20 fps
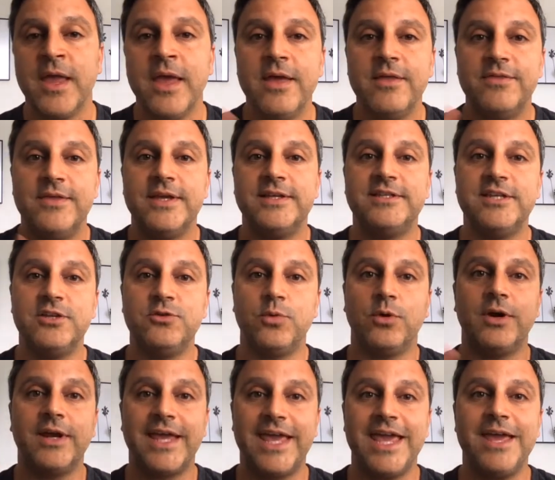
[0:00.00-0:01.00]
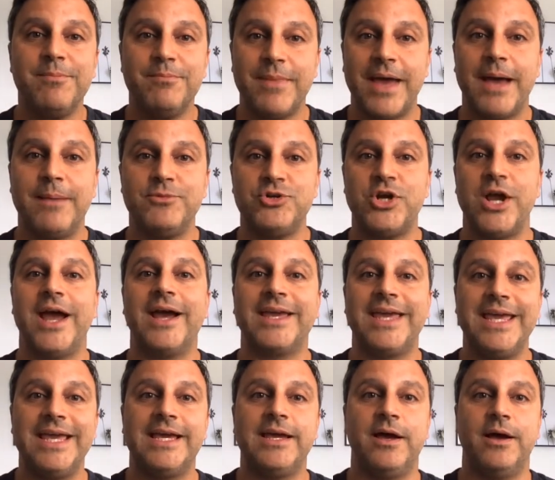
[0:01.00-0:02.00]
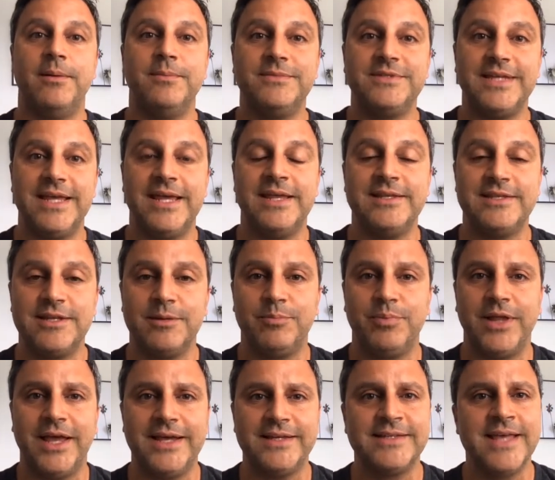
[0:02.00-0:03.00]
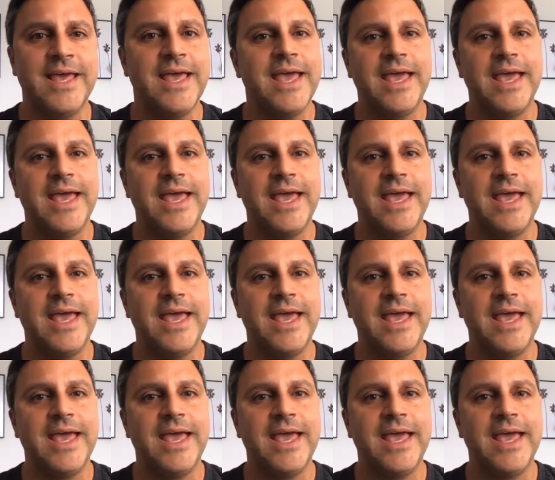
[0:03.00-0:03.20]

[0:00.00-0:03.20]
This is where heat map tracking comes into place.